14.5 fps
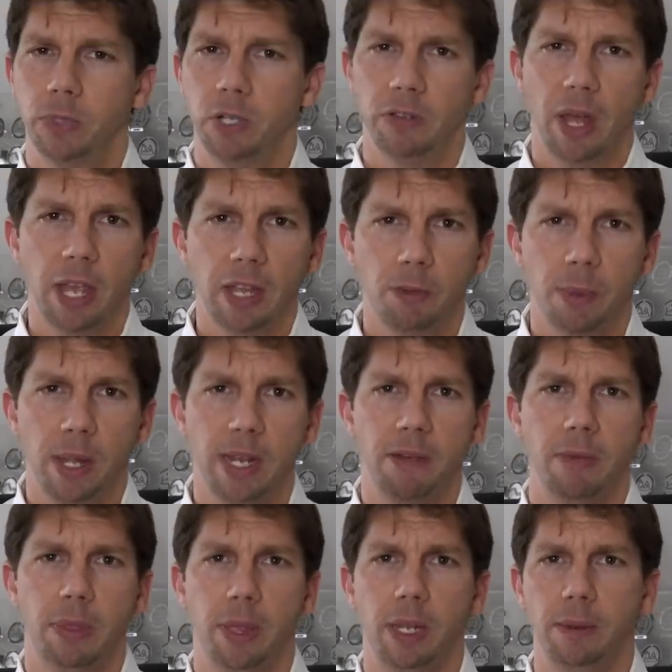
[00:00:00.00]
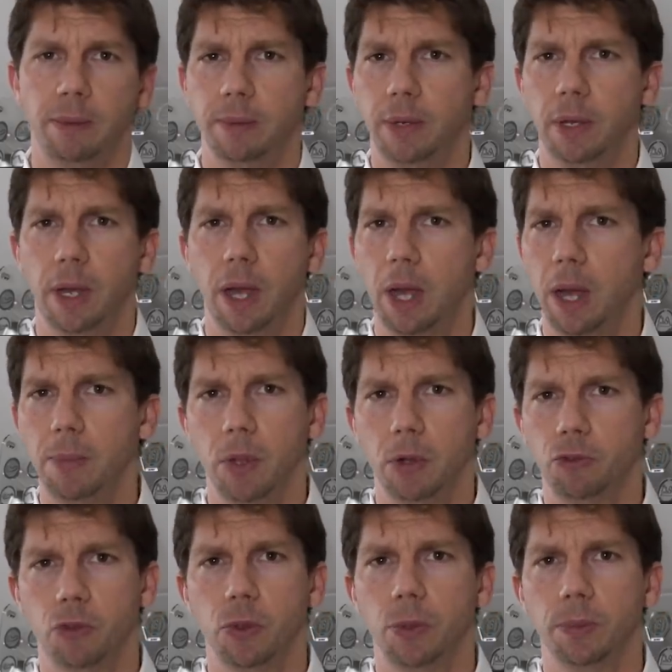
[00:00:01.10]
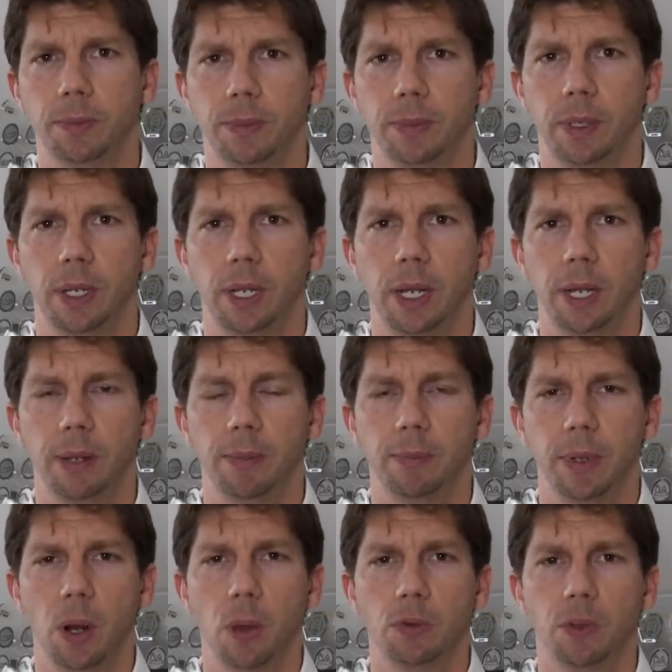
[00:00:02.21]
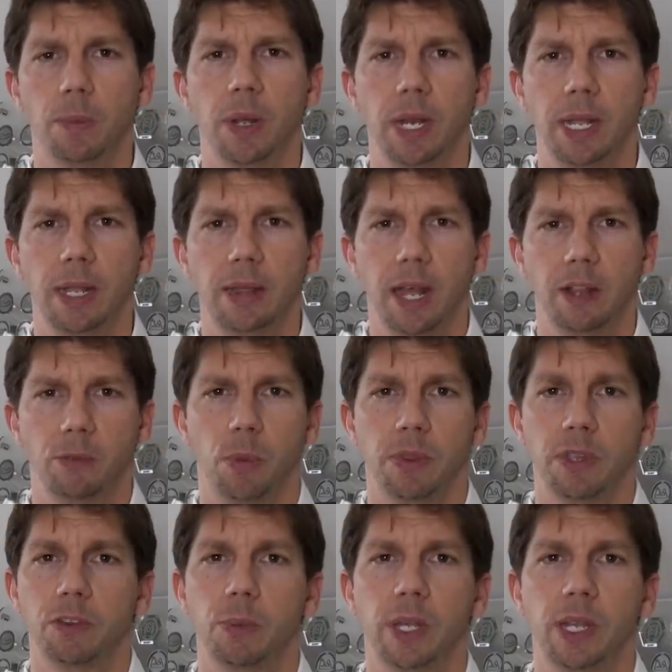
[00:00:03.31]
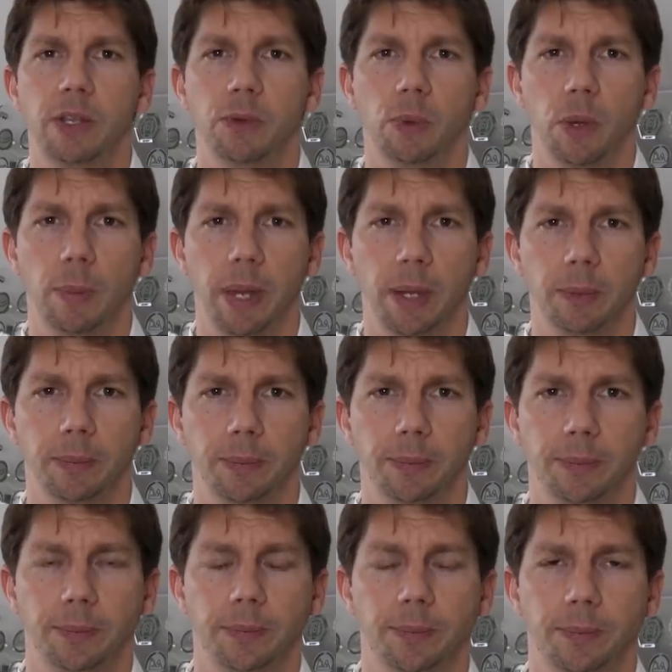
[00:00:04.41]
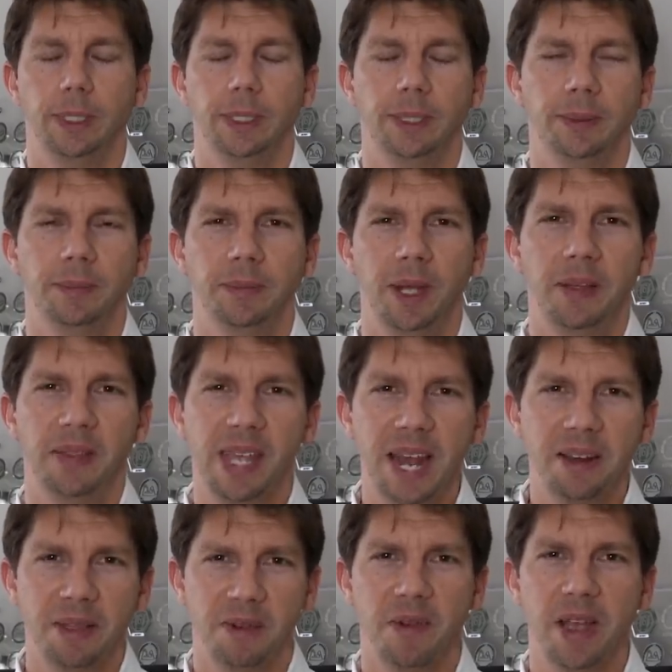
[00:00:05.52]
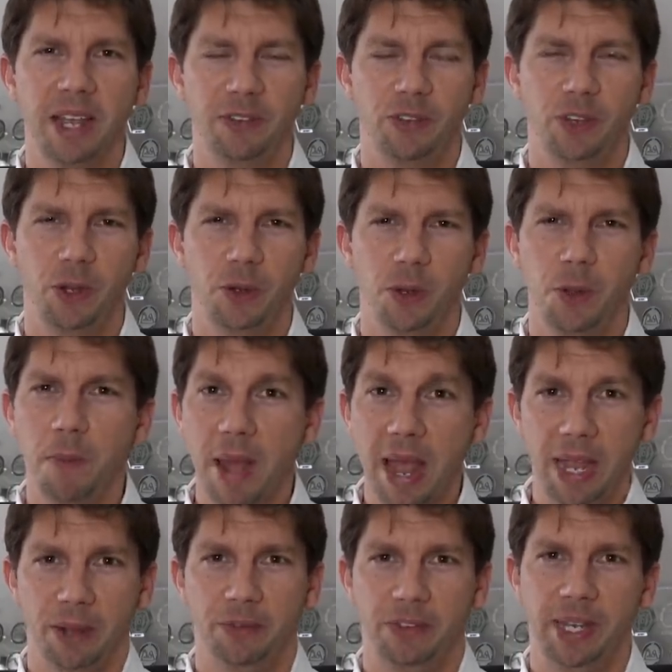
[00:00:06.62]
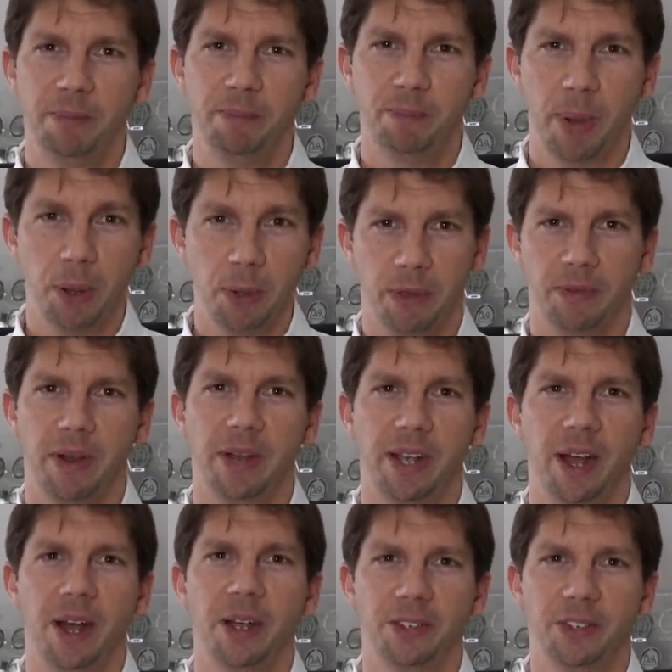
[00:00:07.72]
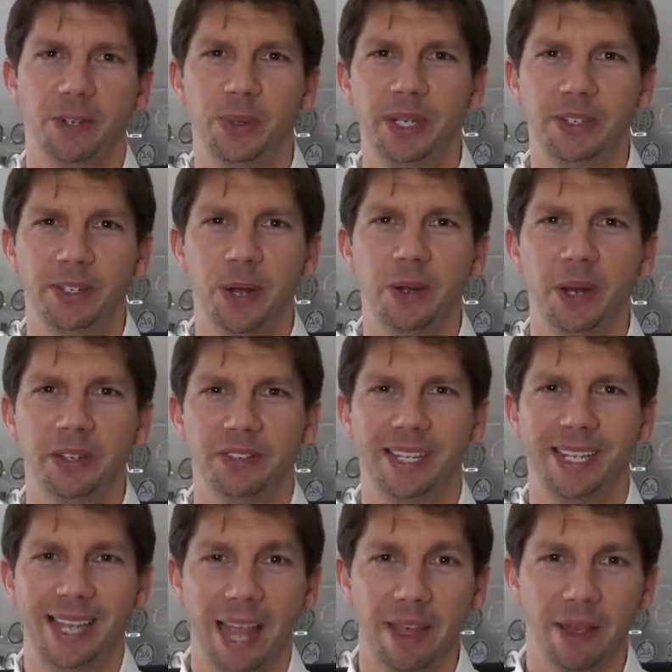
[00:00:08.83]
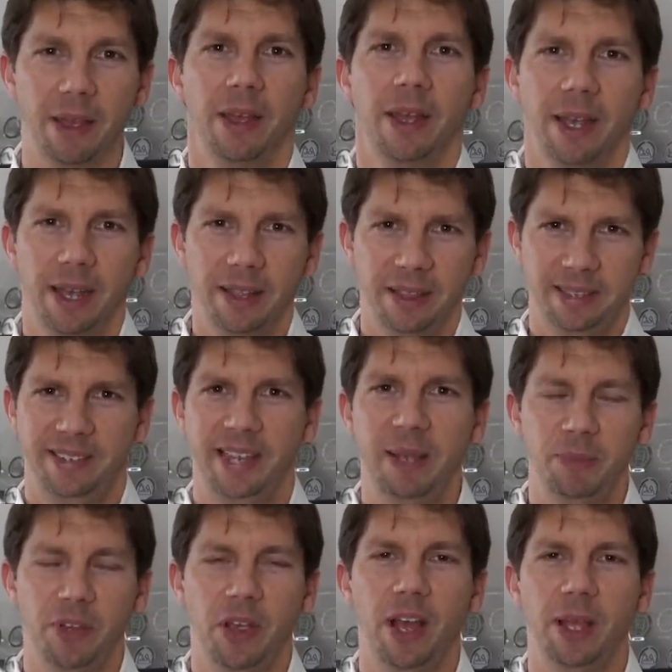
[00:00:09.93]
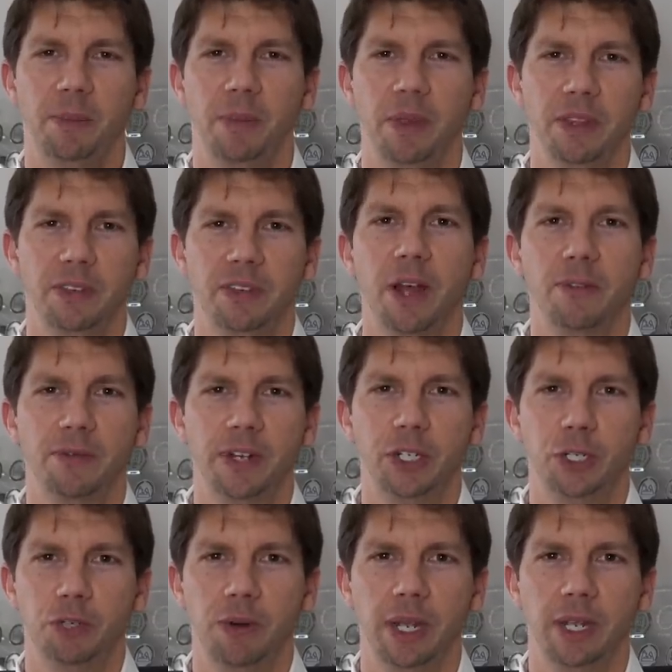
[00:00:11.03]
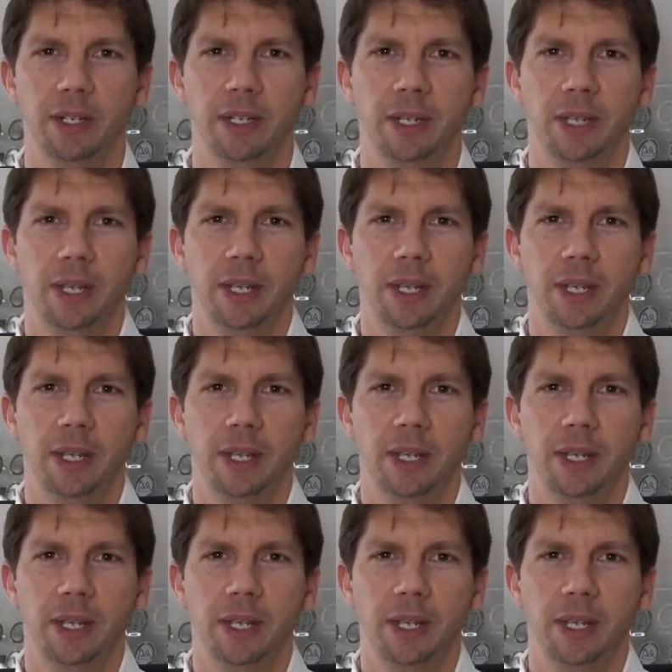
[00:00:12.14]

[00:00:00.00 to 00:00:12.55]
Does that explain everything? I'm not sure. Um, but ultimately, that's what this week is all about. At the end of the race, you, you may have seen both of our cars doing donuts together at the same time on the start finish straight.